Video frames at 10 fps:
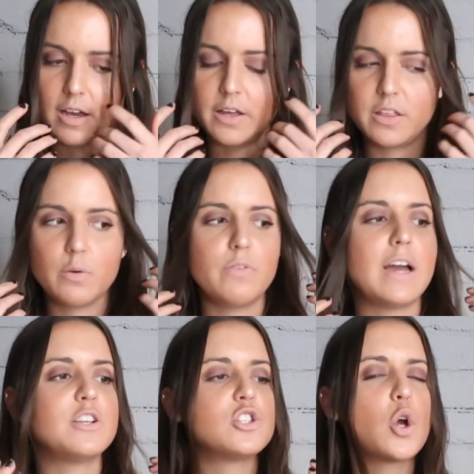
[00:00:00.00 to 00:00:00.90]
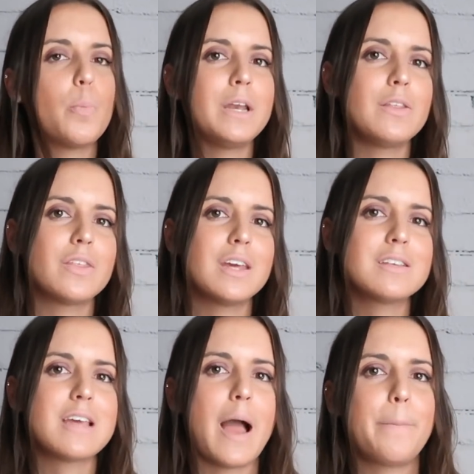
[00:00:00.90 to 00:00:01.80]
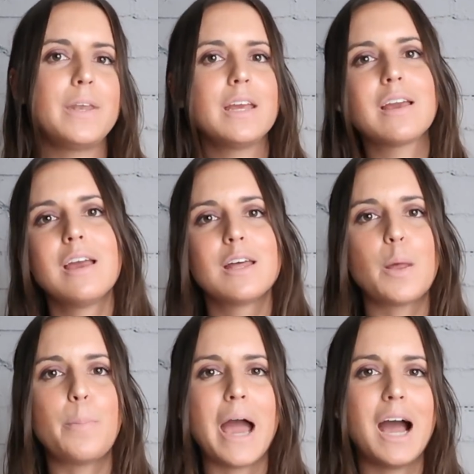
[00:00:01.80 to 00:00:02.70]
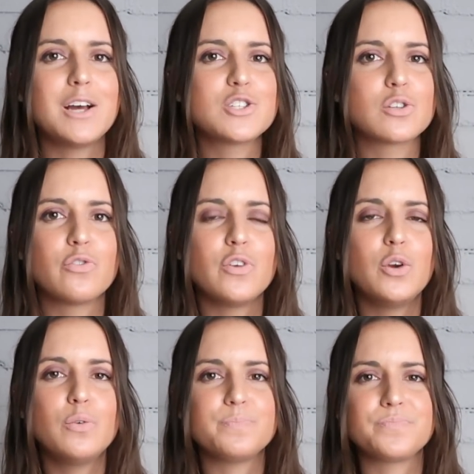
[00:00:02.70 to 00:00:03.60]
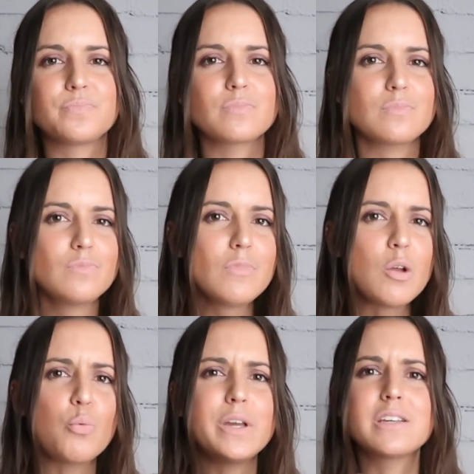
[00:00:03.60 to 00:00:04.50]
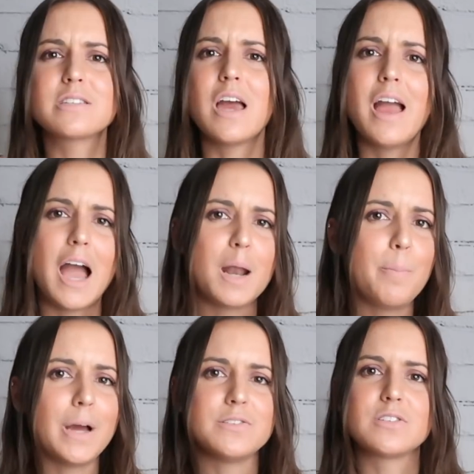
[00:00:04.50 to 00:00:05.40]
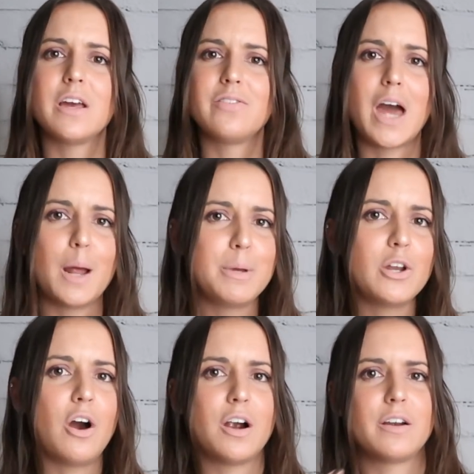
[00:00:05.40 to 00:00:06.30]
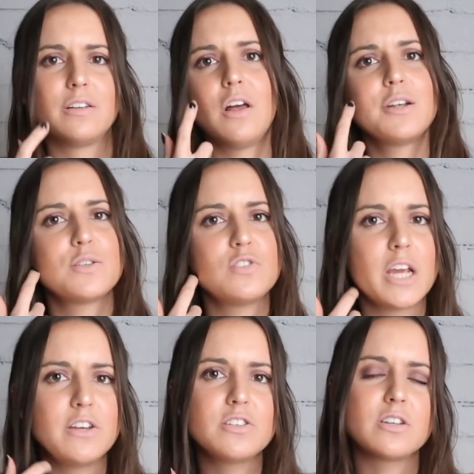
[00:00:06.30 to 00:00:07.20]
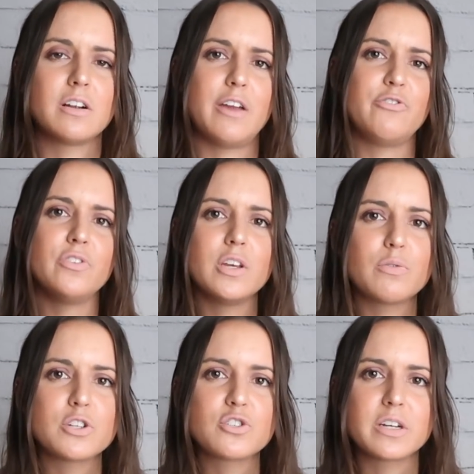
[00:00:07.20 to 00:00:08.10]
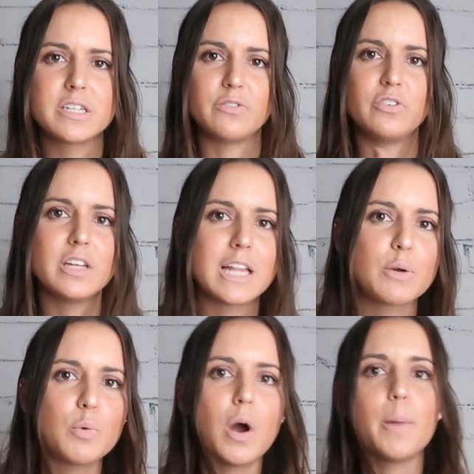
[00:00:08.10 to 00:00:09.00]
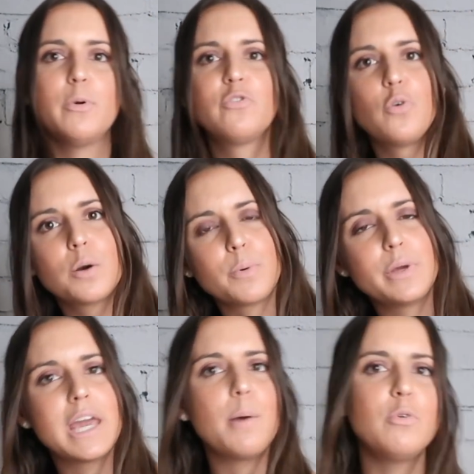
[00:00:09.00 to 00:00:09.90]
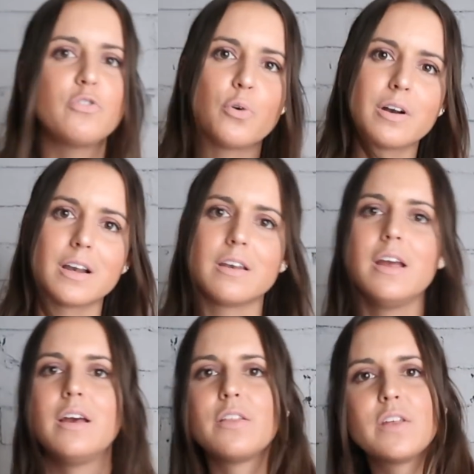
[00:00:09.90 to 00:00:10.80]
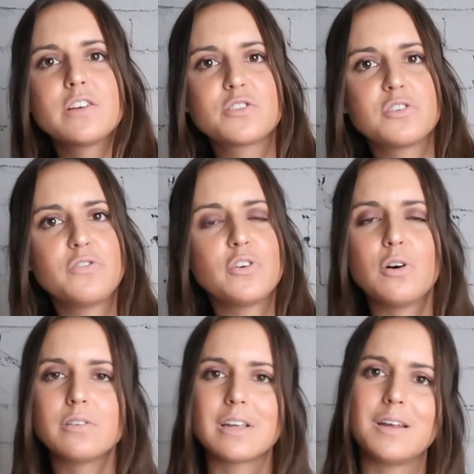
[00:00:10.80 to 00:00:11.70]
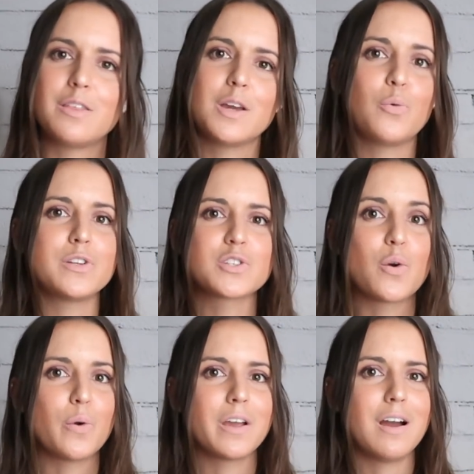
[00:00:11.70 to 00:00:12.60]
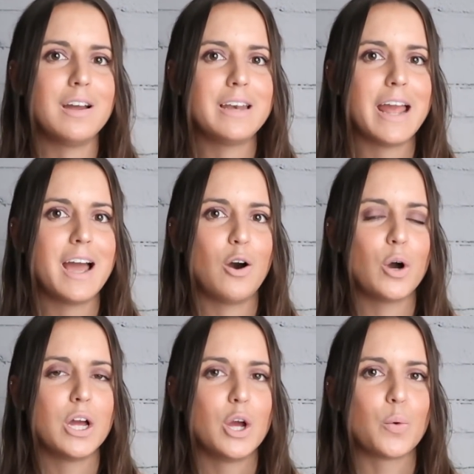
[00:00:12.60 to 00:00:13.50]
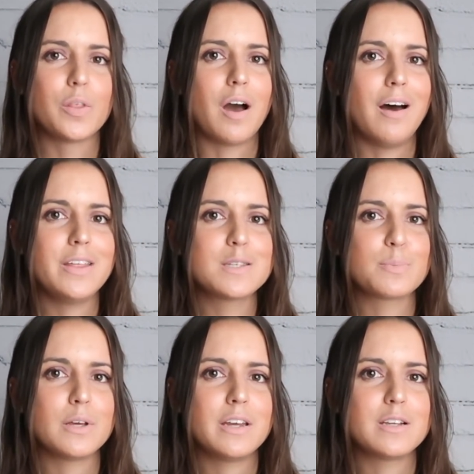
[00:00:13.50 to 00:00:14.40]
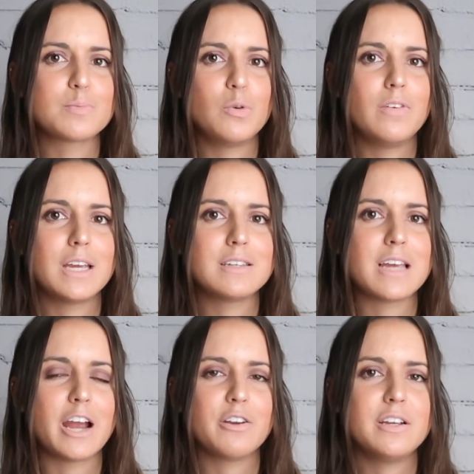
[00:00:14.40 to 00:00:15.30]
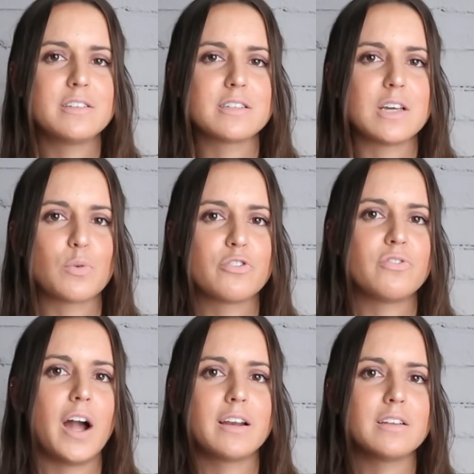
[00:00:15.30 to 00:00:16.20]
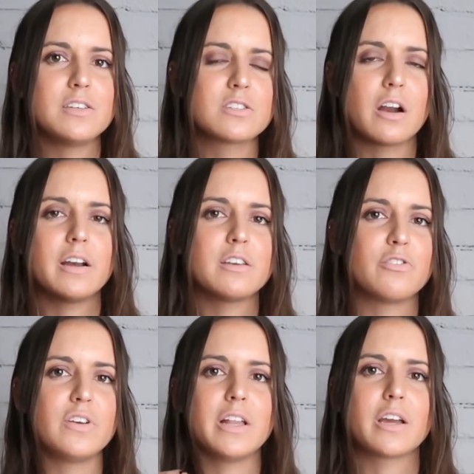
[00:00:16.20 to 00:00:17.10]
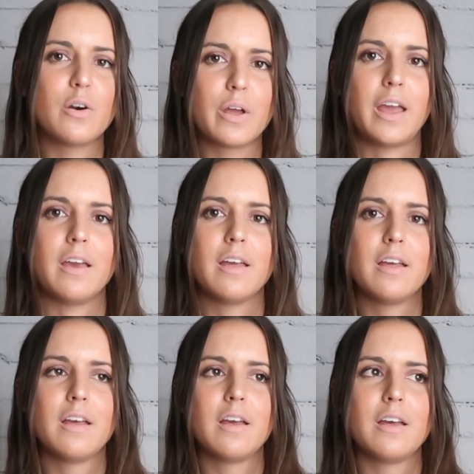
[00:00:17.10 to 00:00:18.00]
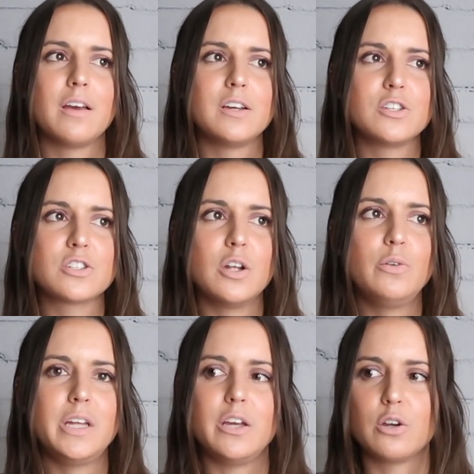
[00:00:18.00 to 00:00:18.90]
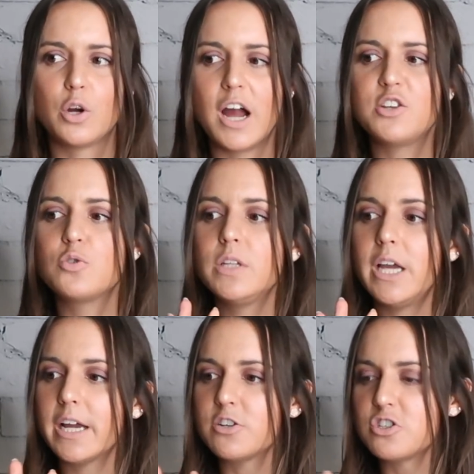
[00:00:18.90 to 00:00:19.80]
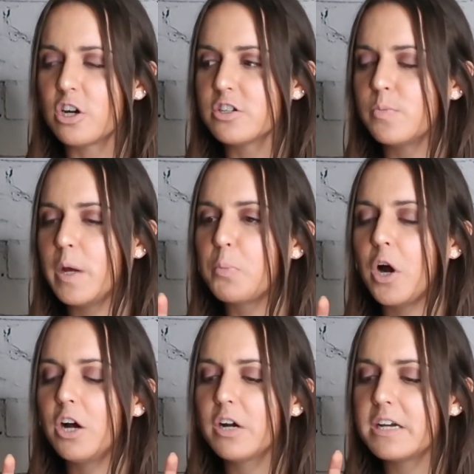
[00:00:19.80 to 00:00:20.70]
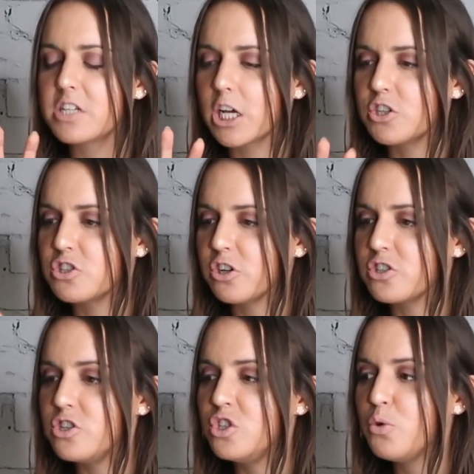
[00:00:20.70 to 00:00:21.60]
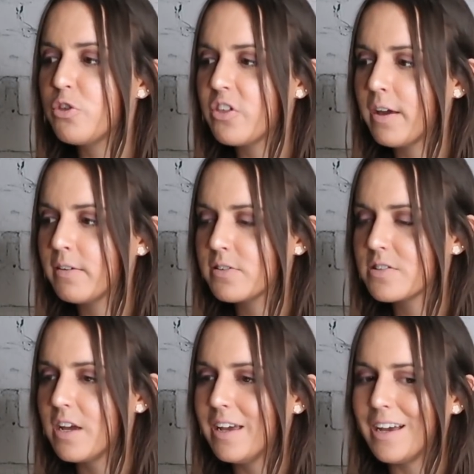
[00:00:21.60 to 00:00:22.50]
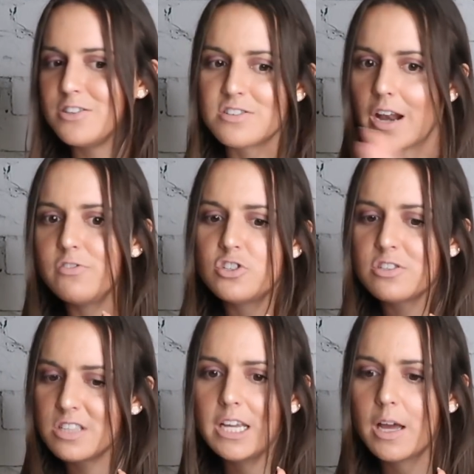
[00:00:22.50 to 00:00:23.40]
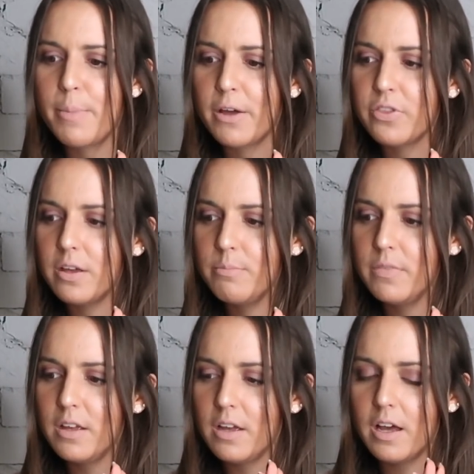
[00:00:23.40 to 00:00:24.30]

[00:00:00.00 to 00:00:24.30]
I think we've had so many things happening the past few weeks and months that have been hard, lots of changes in our life, feeling restricted, feeling like we want to move forward but we can't move forward and things are difficult. And I think what's going on now with all these planets moving into Aries is that we're finally starting to feel like, okay, slowly, gradually, I can start to make progress, I can start to do things instead of just think about them